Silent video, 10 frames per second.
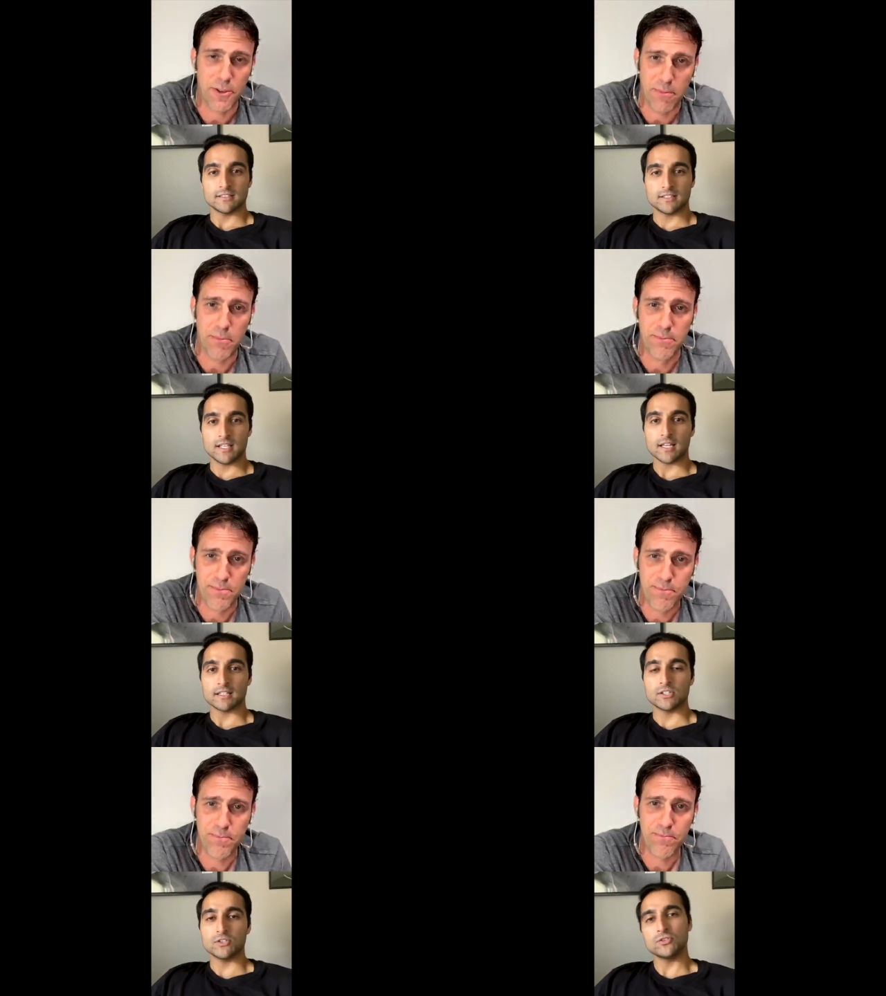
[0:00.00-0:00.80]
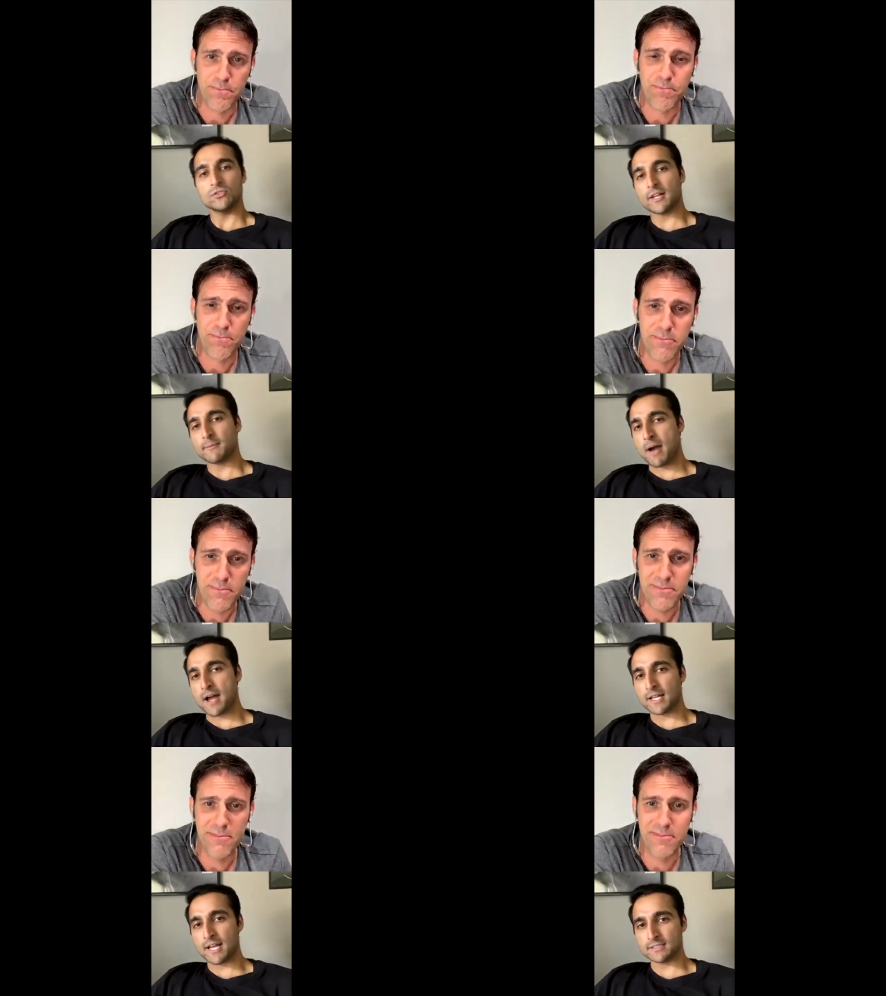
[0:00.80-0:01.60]
Speaker 1: about them.
Speaker 2: Yeah. Do you do like
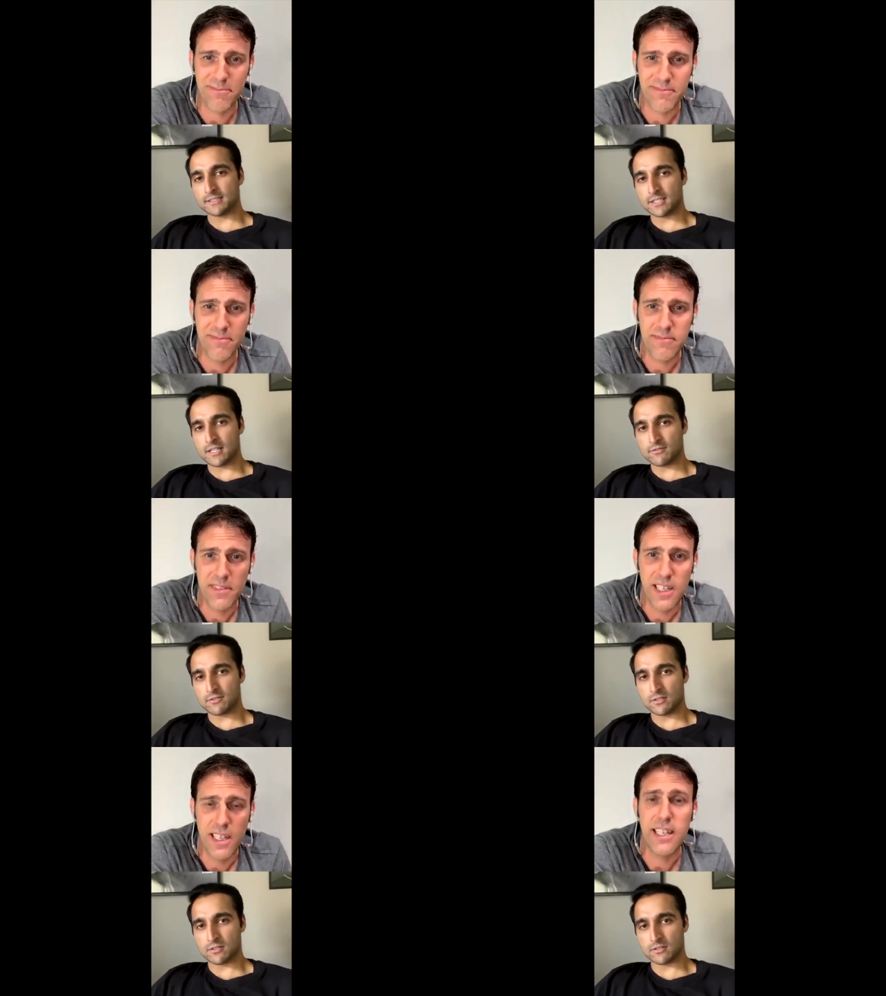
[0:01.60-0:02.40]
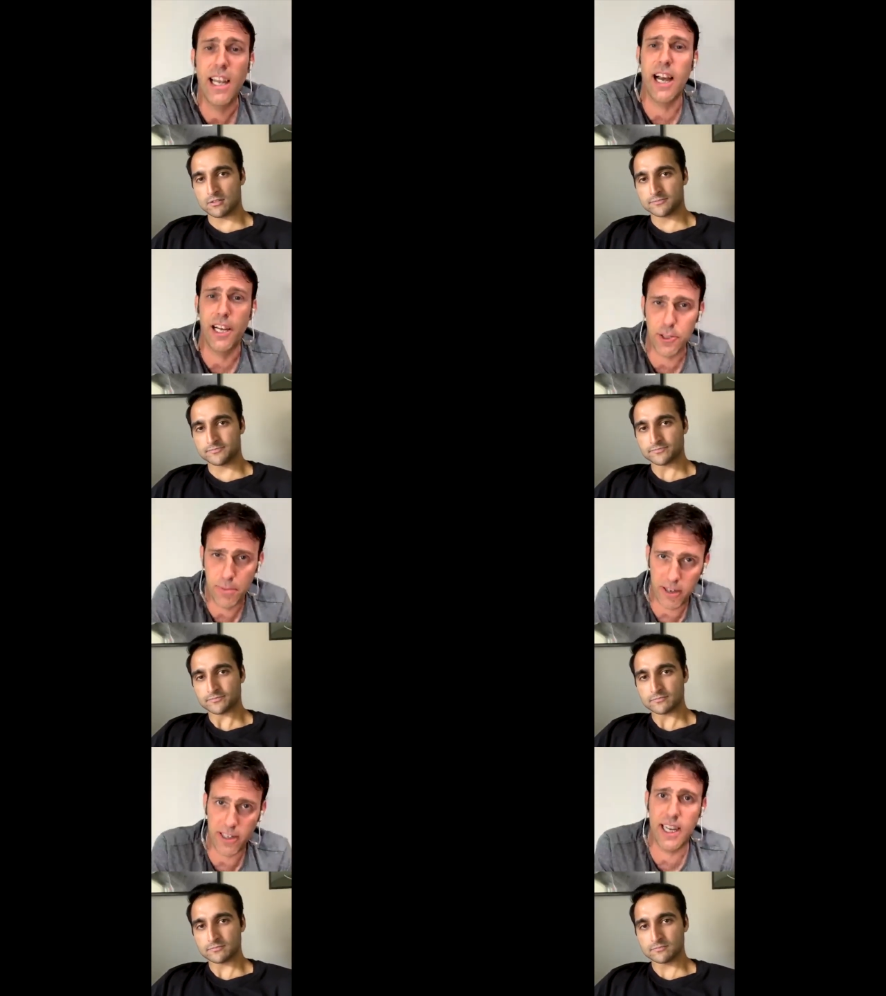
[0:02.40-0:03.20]
podcasts and stuff?
Speaker 1: Yeah, I
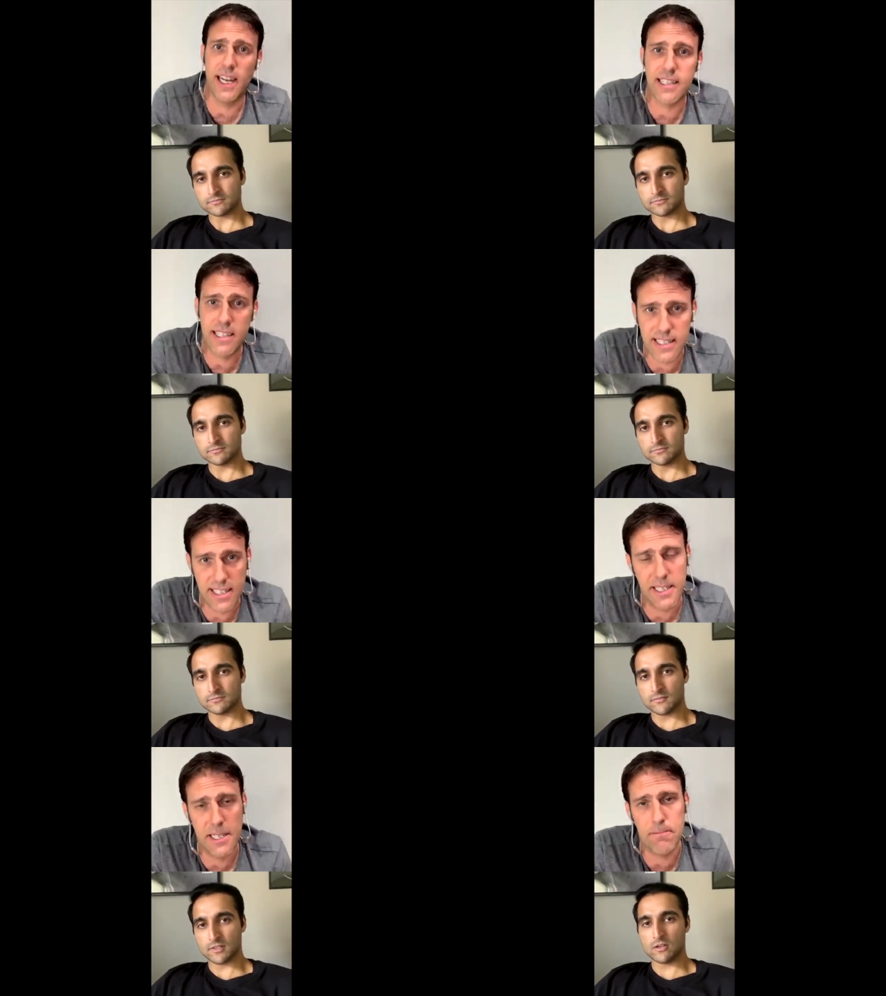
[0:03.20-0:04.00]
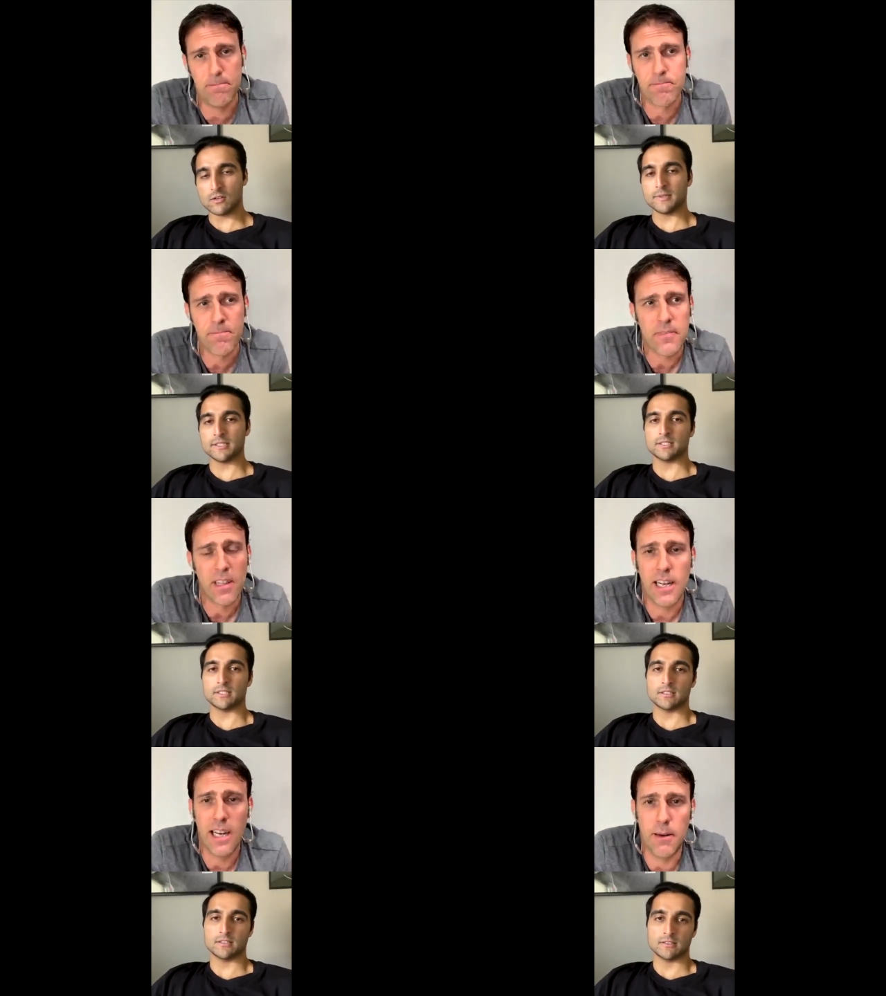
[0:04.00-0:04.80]
do podcasts. Oh, um,
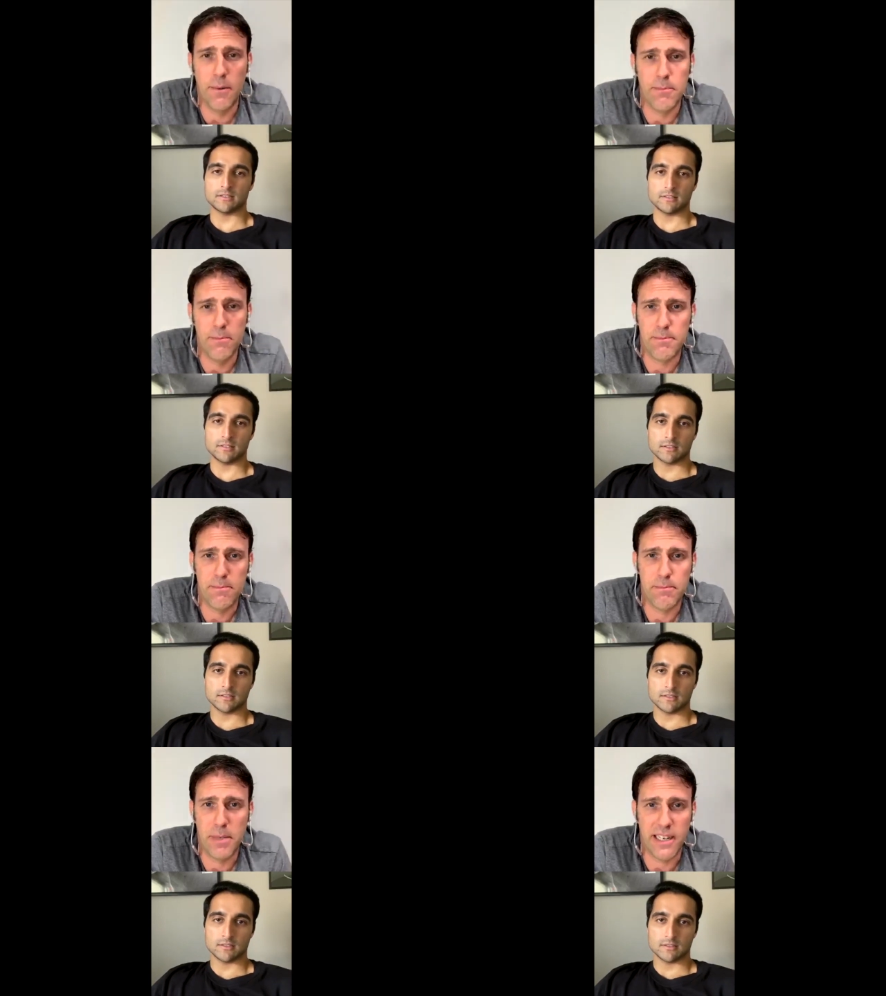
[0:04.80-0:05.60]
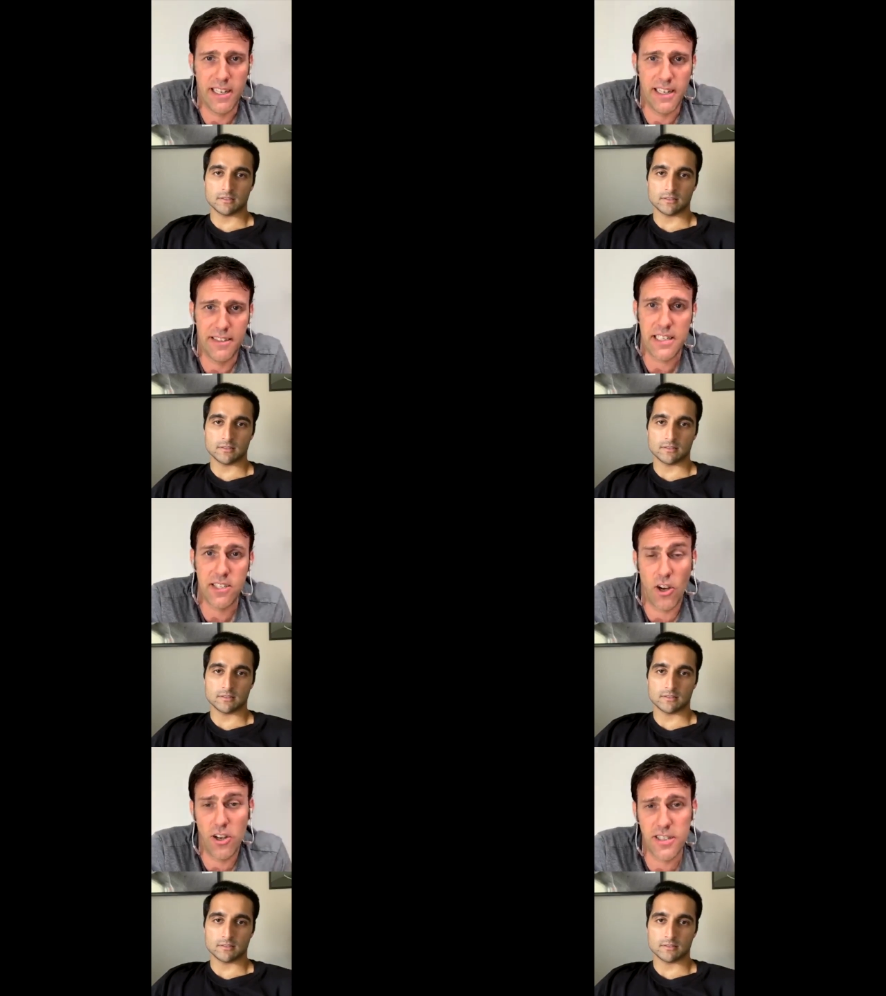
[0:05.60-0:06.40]
Amazing. Um, but uh,
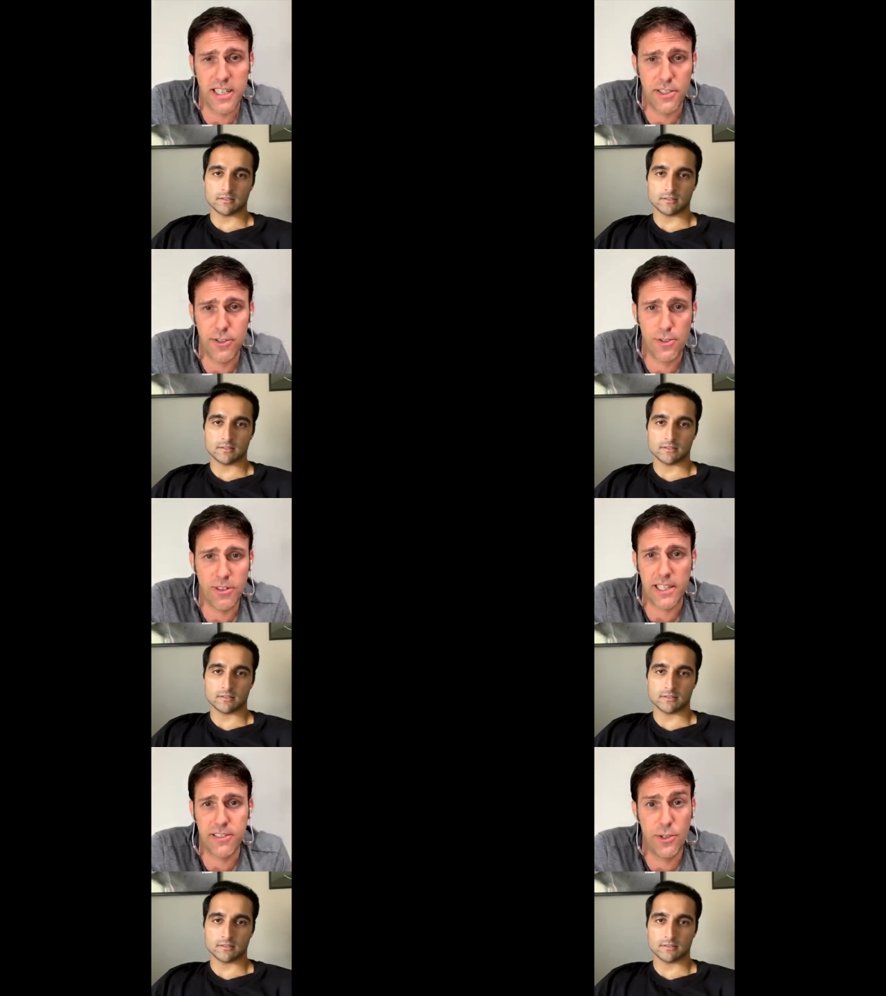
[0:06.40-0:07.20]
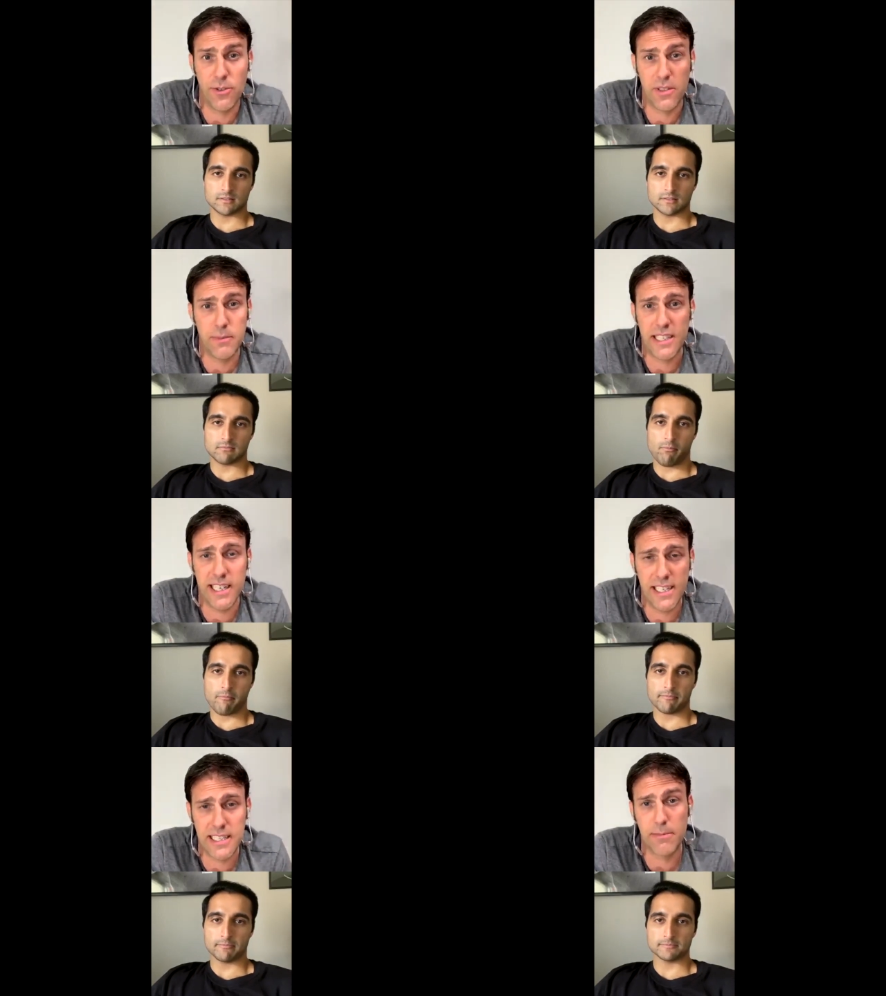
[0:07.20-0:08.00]
these calls, I do like two of them a
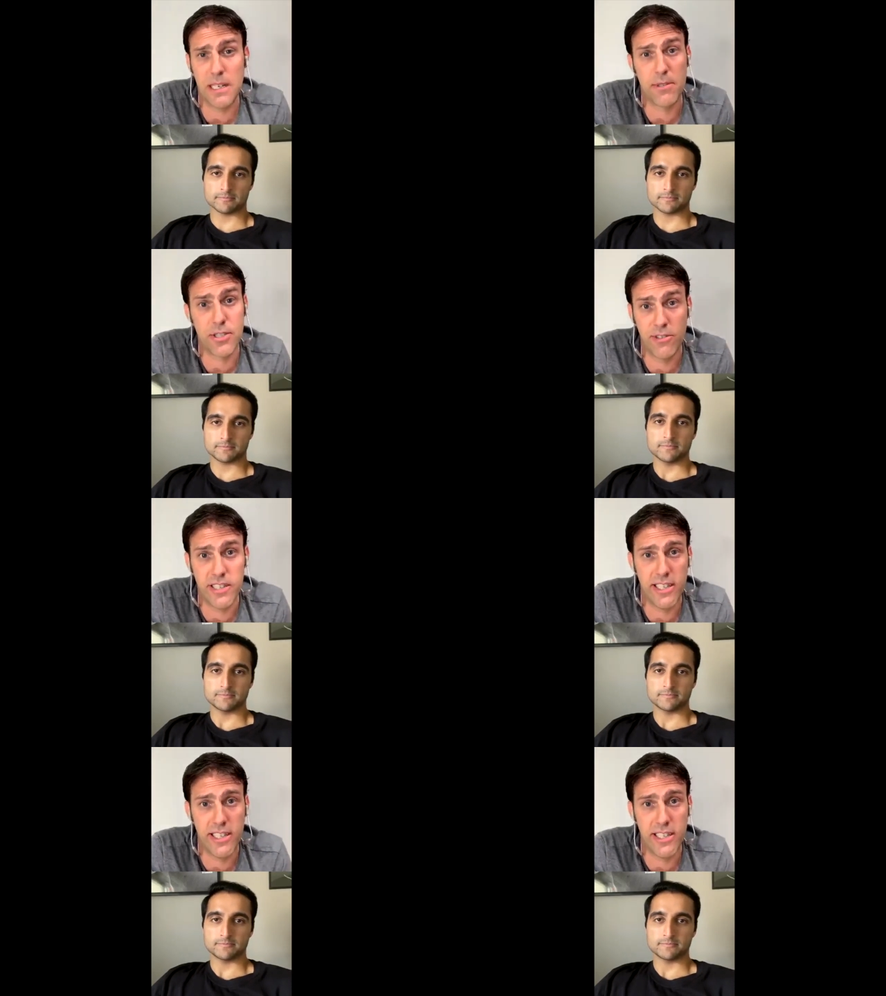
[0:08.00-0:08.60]
day, sometimes